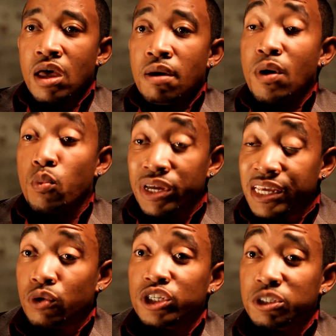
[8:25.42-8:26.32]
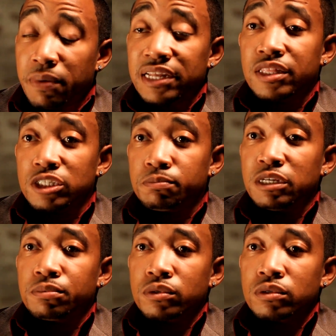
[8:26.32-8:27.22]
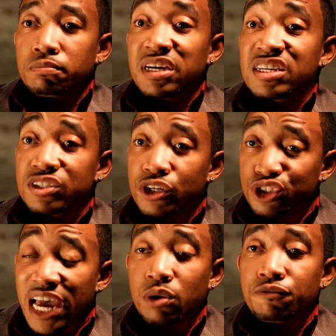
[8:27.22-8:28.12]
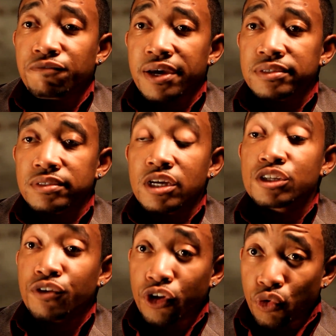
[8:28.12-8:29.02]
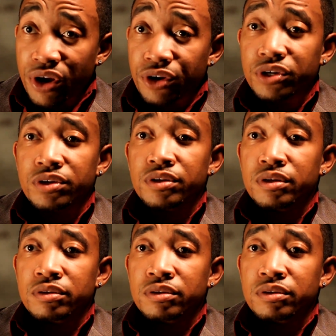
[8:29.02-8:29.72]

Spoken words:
But we need to respect these people because their sacrifice is for the greater good.